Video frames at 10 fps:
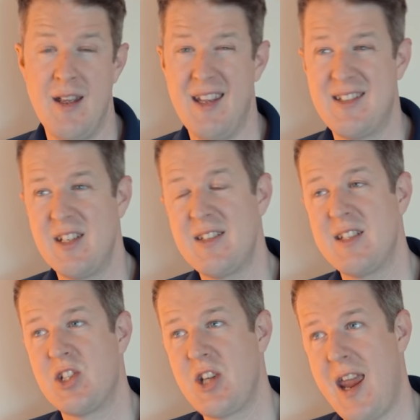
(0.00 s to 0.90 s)
It's just
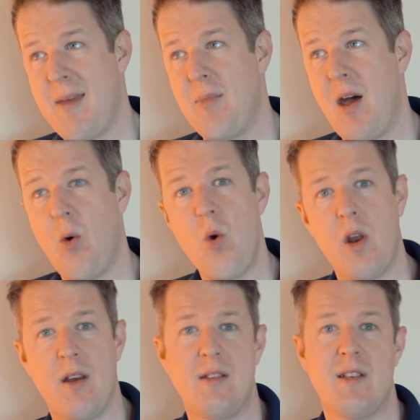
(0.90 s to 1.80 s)
a shame that
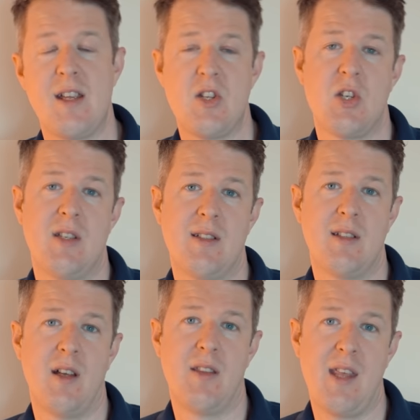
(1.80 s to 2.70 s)

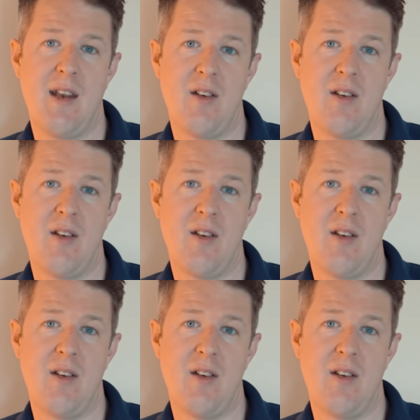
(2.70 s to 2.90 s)
organisations like the NIC,